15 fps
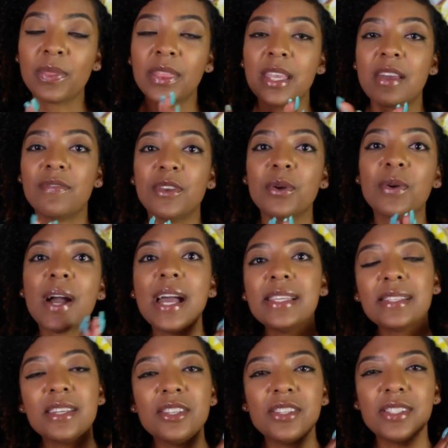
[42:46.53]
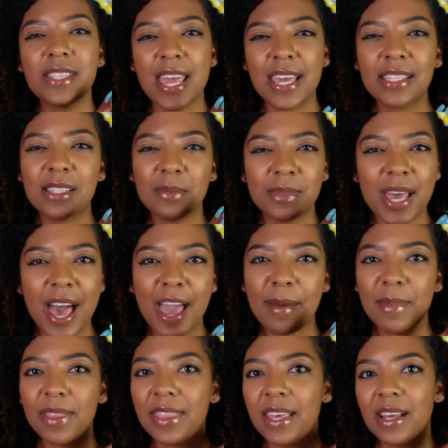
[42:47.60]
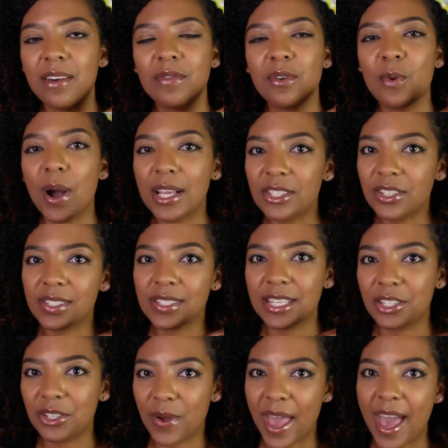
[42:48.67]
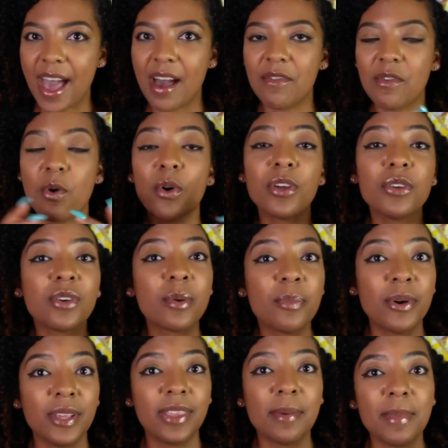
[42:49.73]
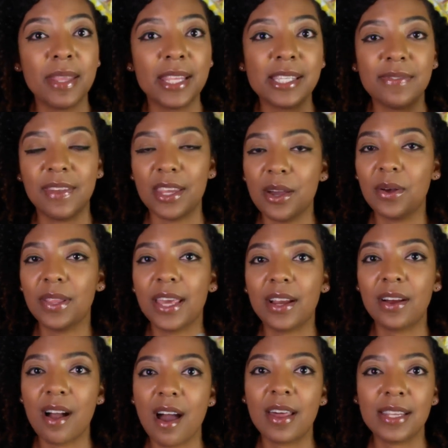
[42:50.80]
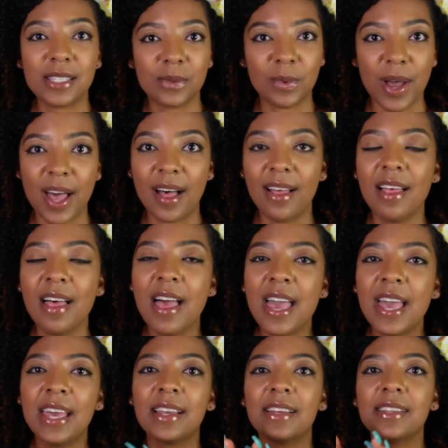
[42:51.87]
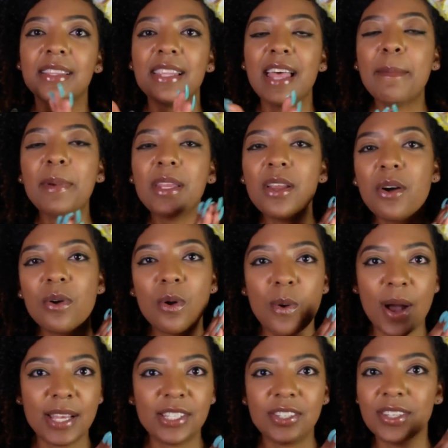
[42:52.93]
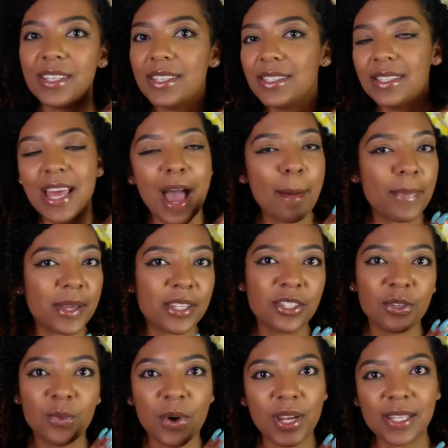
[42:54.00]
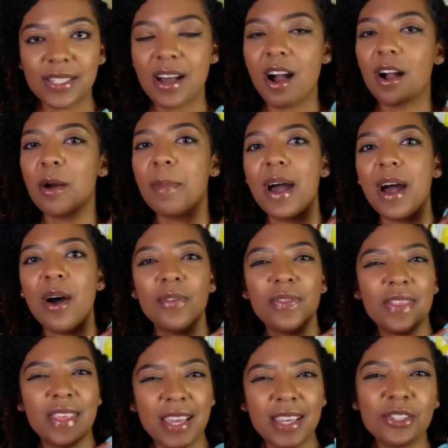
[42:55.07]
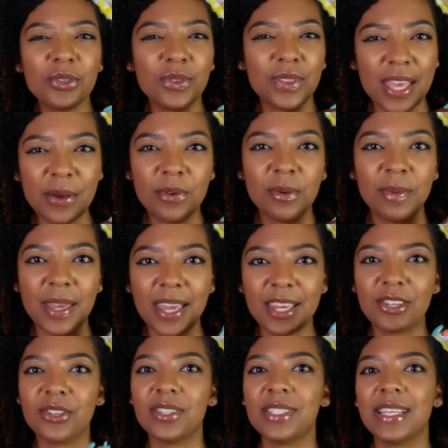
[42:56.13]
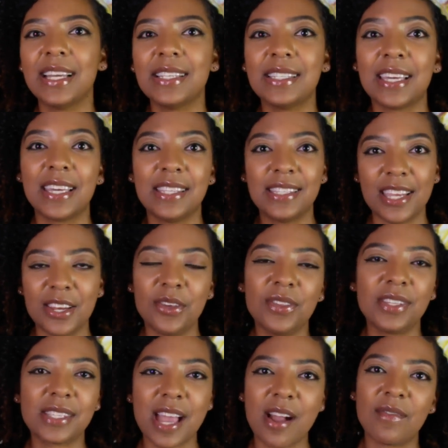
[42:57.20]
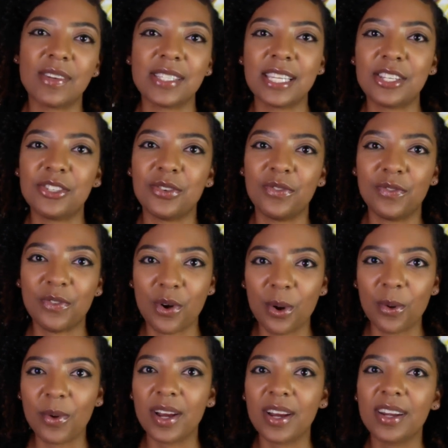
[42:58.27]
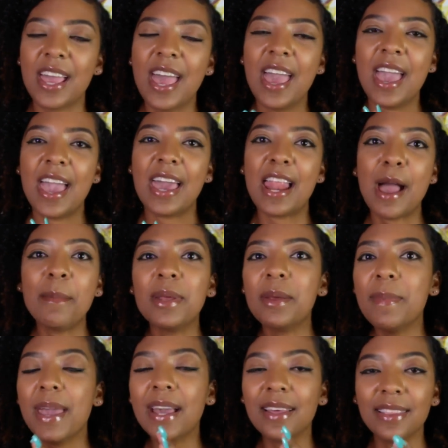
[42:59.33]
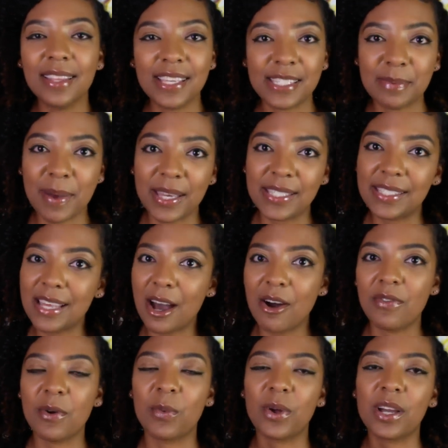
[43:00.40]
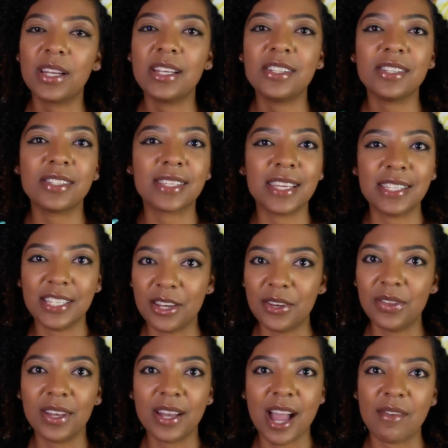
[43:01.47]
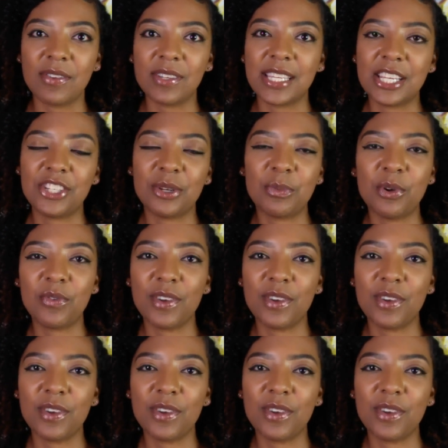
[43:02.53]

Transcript: You guys can just take some time and think of questions that you have, or you can put them in this video later on as well. Let me know questions, topics you want to talk about, things you think would be interesting to continue this conversation forward. And I'm going to make a list myself, and we're going to just continue the conversation moving